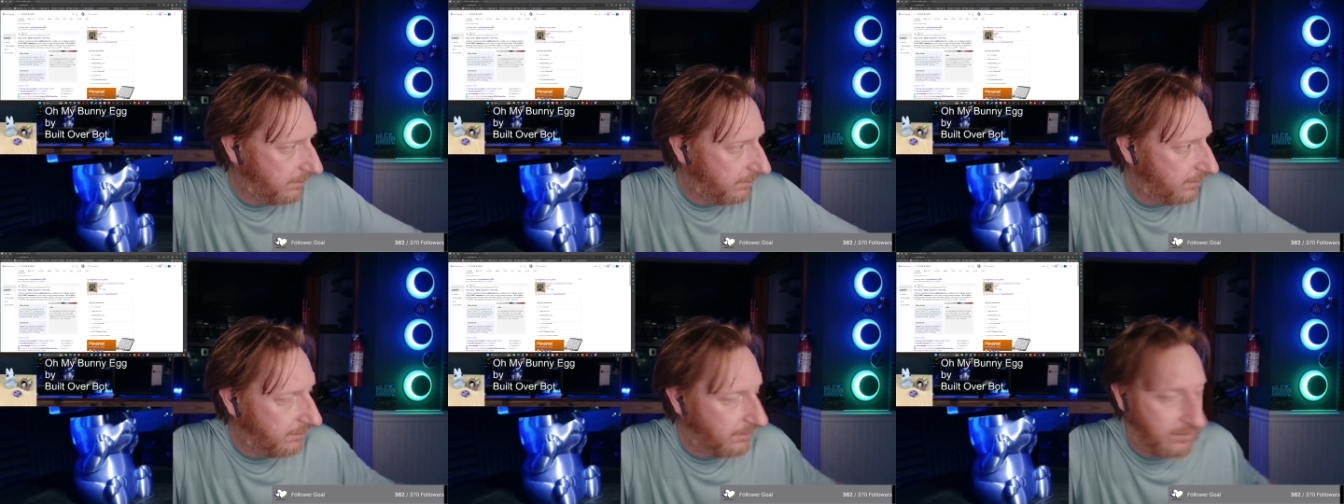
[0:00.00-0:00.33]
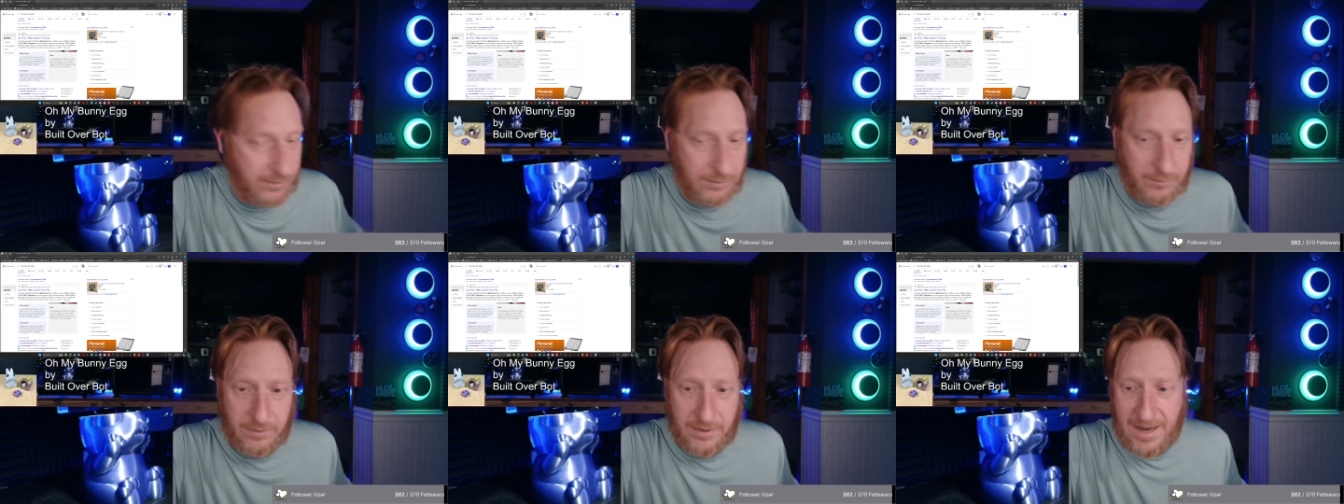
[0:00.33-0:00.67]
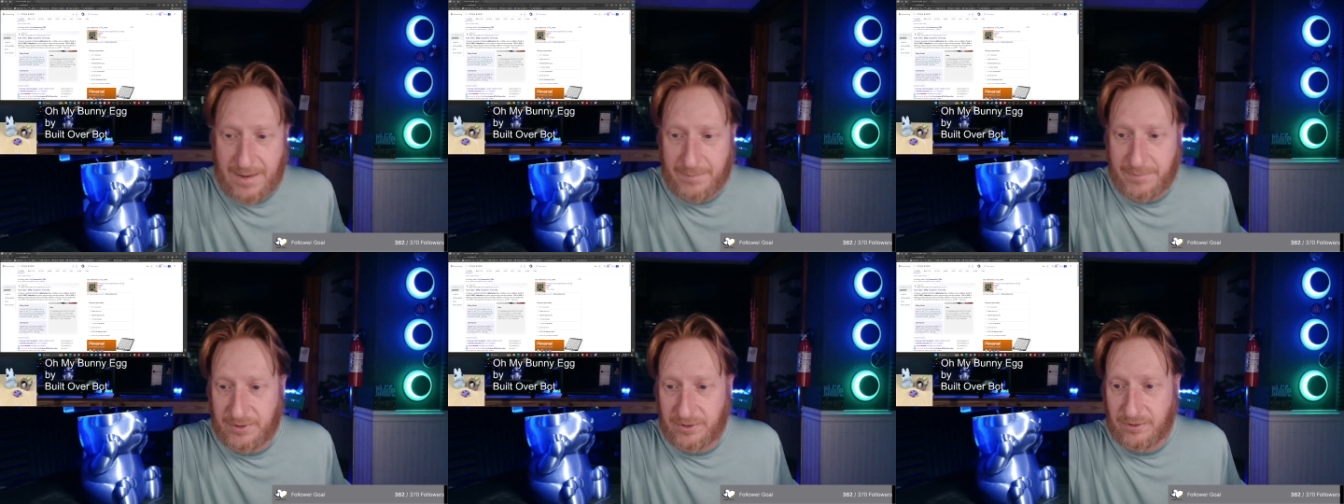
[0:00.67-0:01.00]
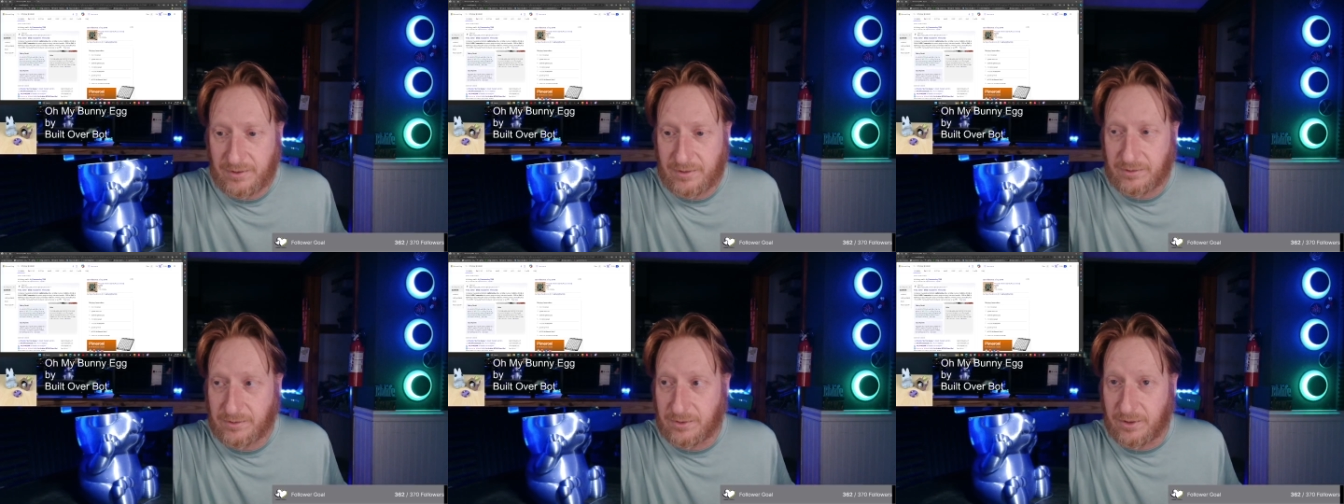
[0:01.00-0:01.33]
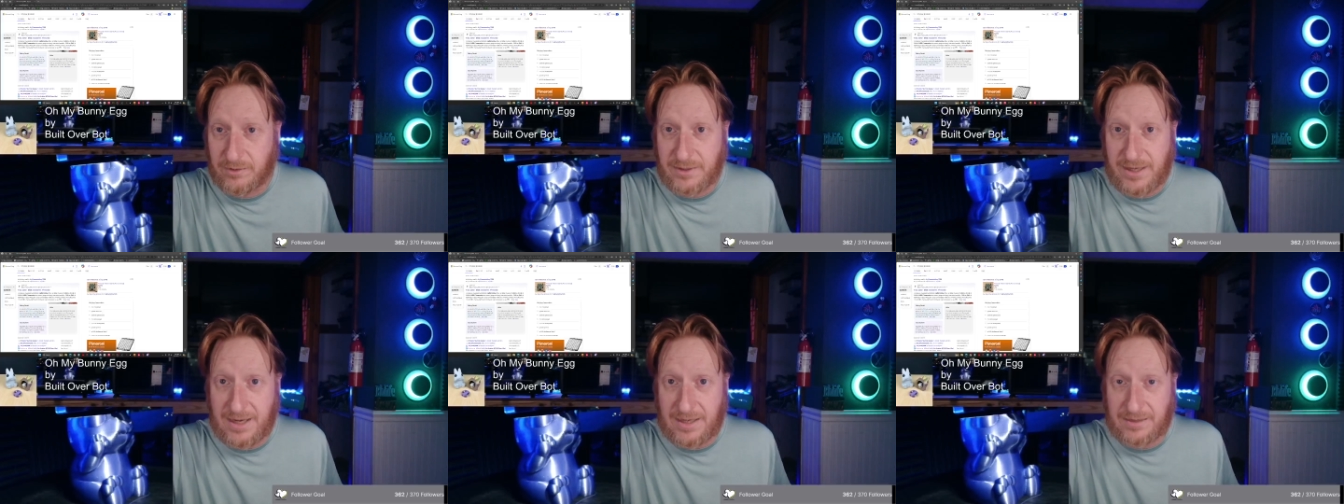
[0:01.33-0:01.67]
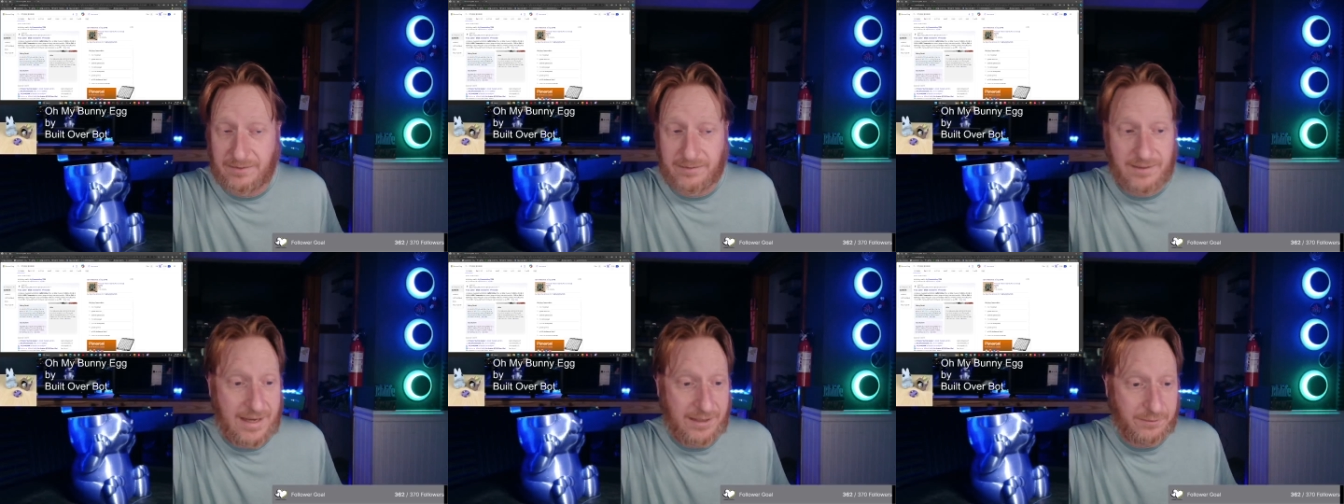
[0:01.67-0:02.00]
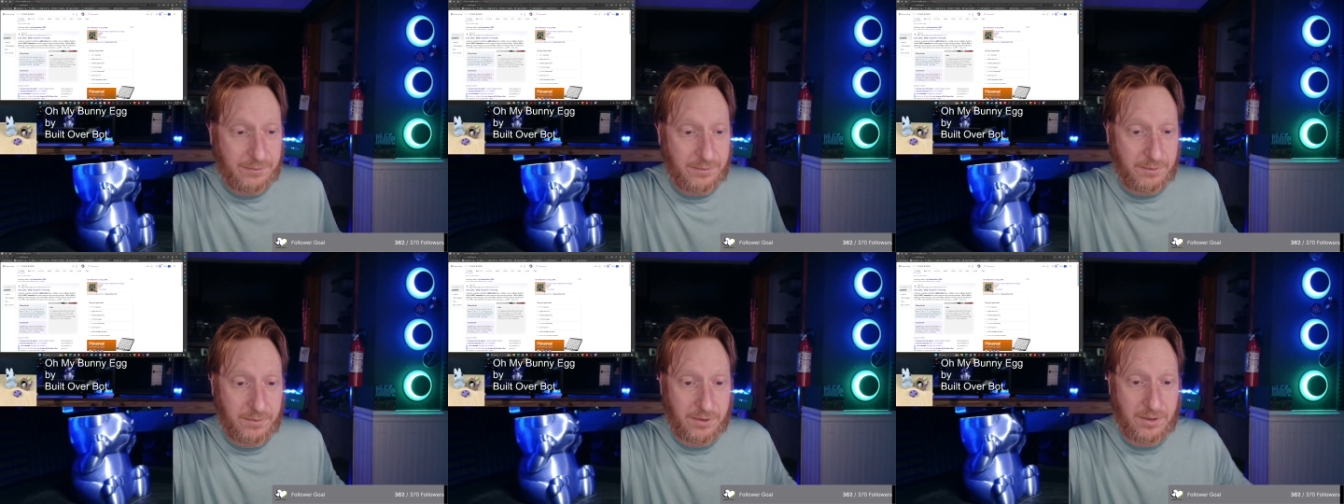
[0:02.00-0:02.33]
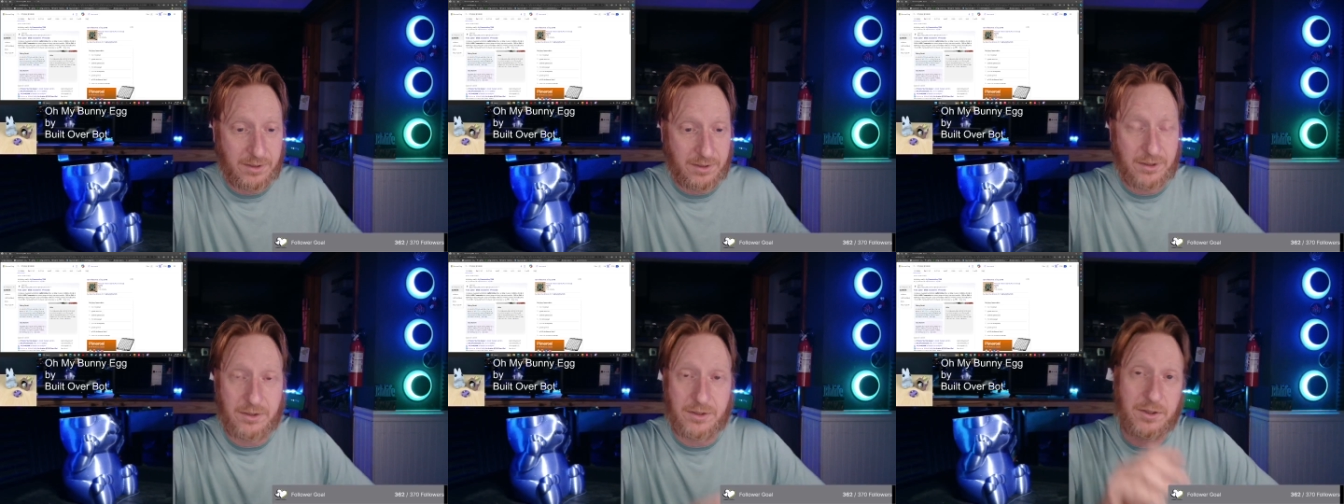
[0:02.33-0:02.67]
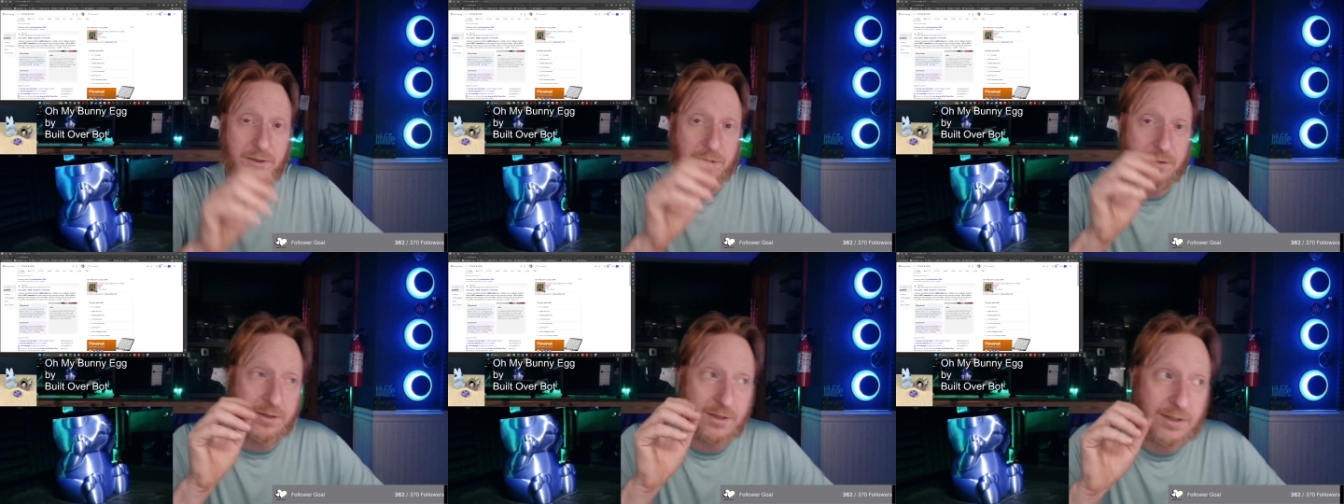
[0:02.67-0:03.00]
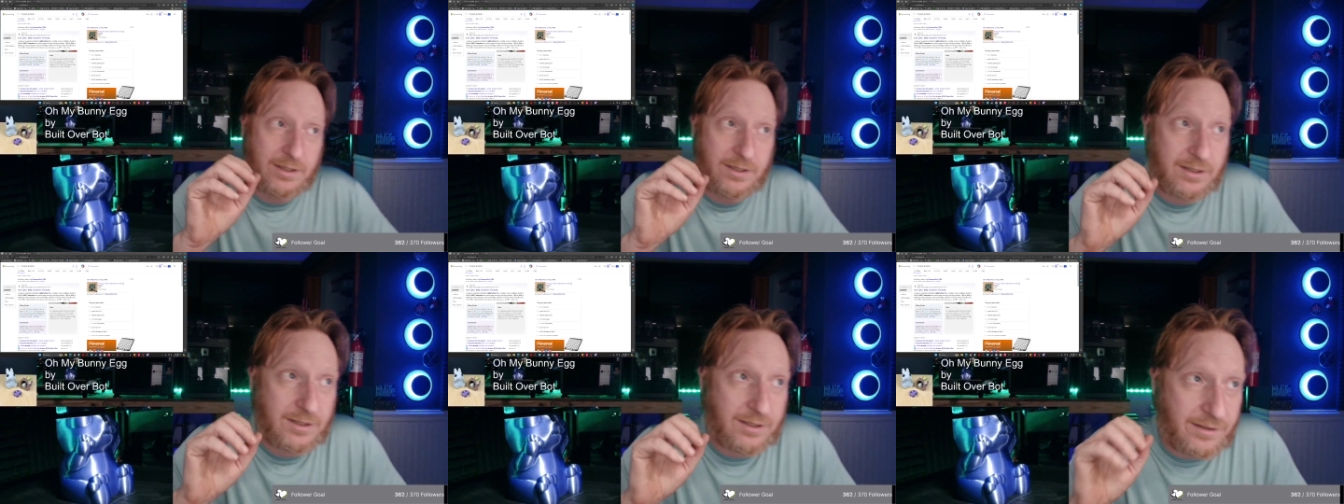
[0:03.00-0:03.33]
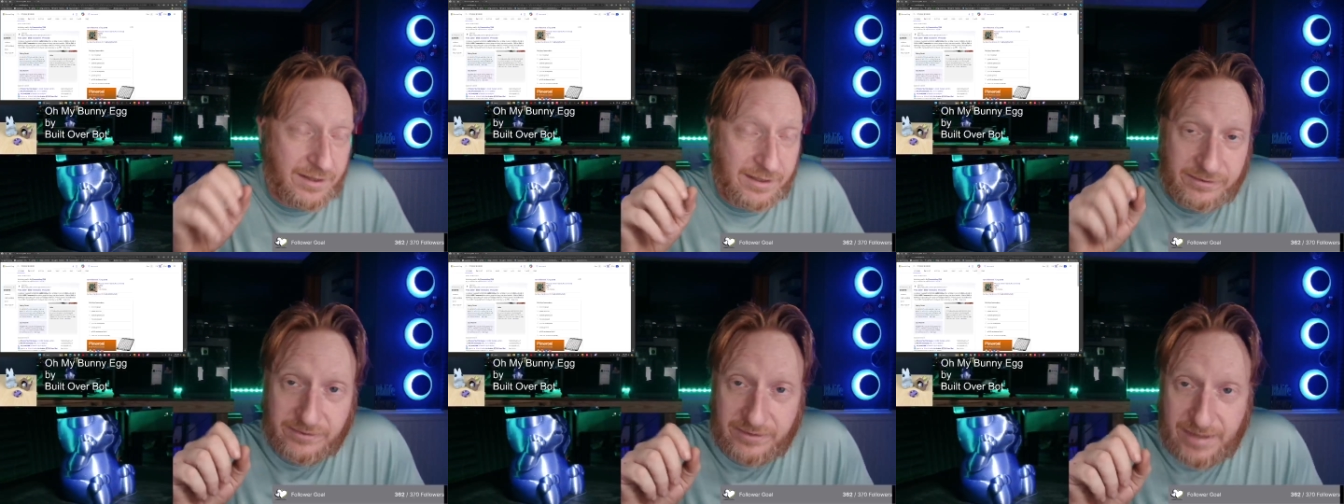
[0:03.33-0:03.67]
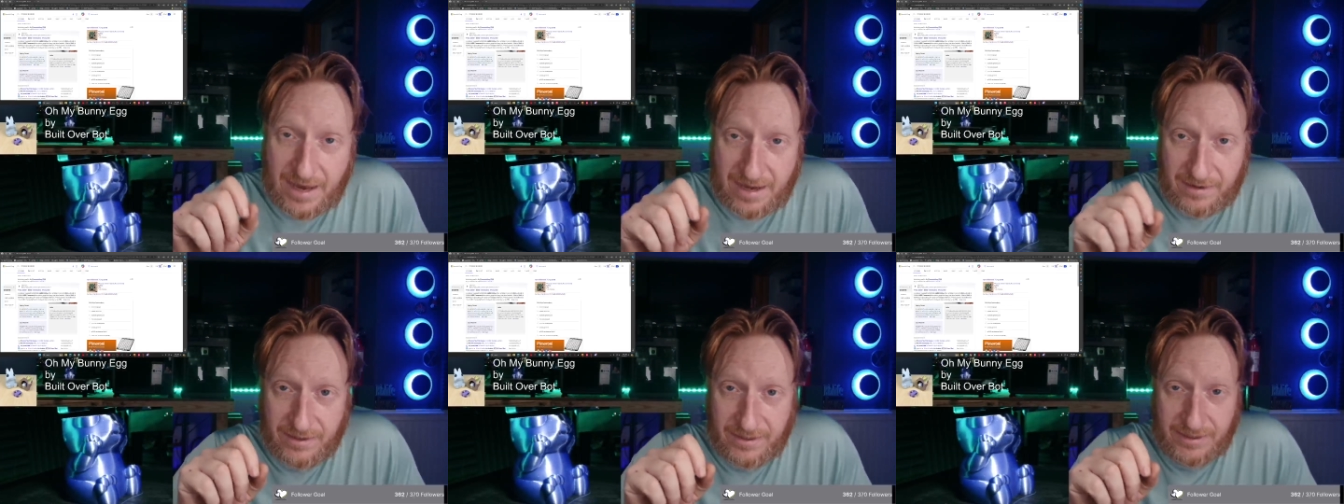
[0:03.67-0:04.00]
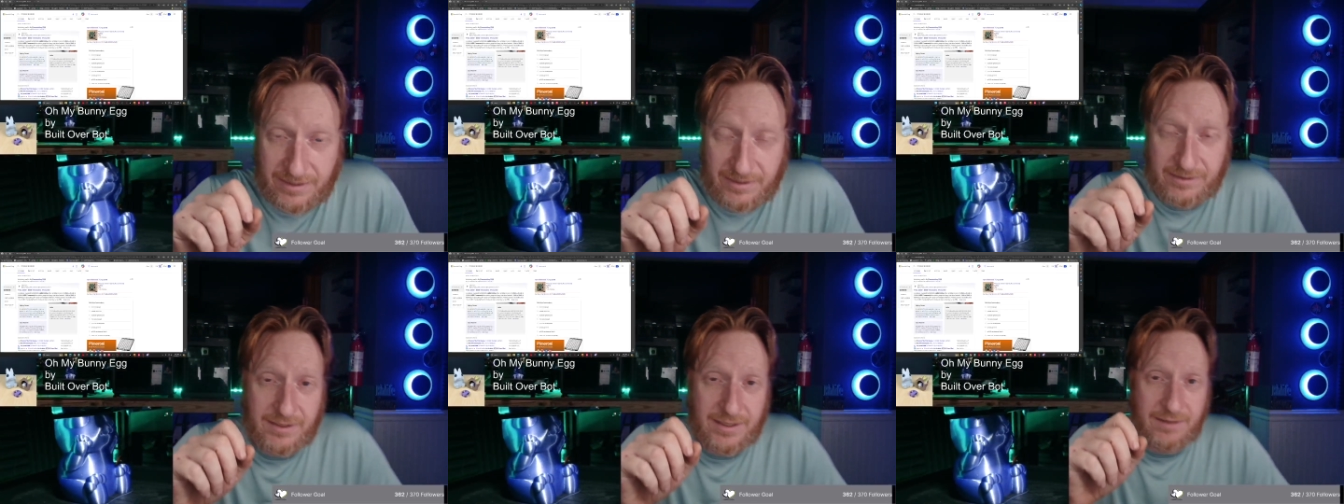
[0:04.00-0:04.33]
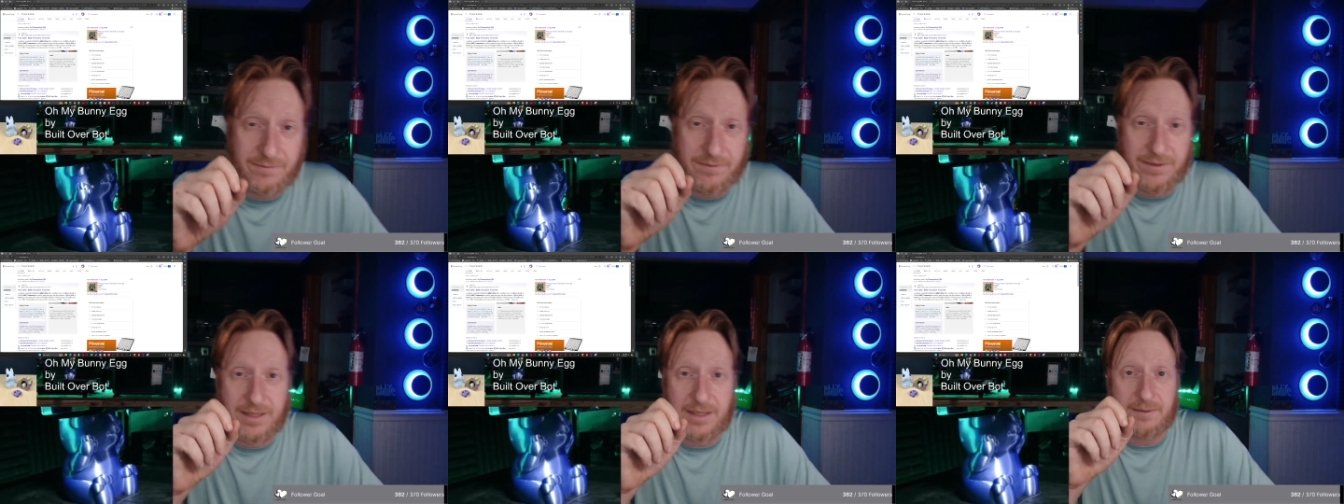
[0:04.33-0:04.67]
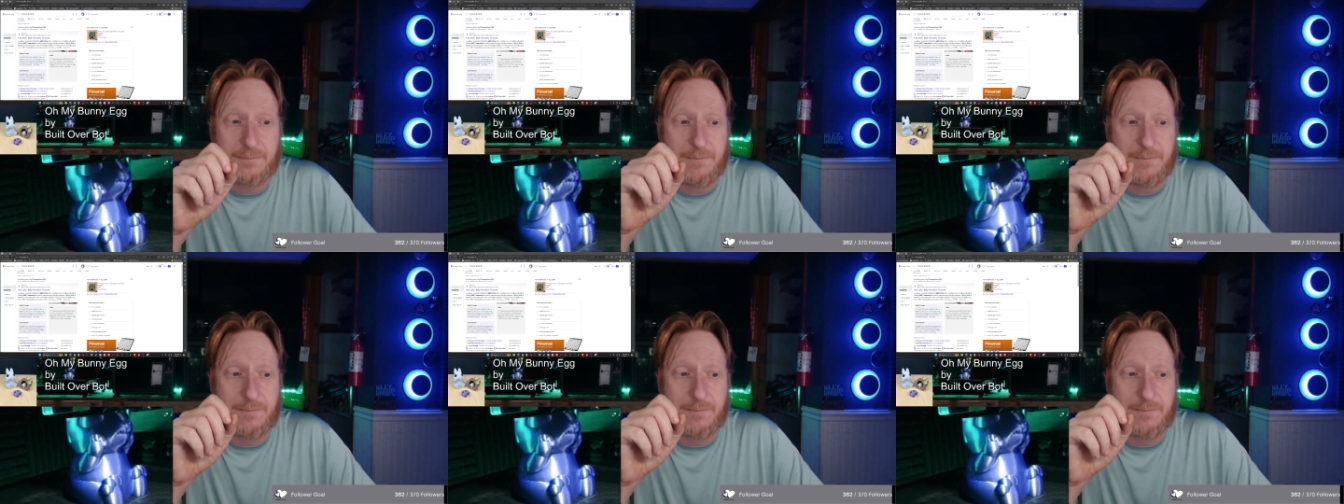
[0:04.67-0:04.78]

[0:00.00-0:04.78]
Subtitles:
See what happens. So yes, that's what we're going to do this Saturday evening,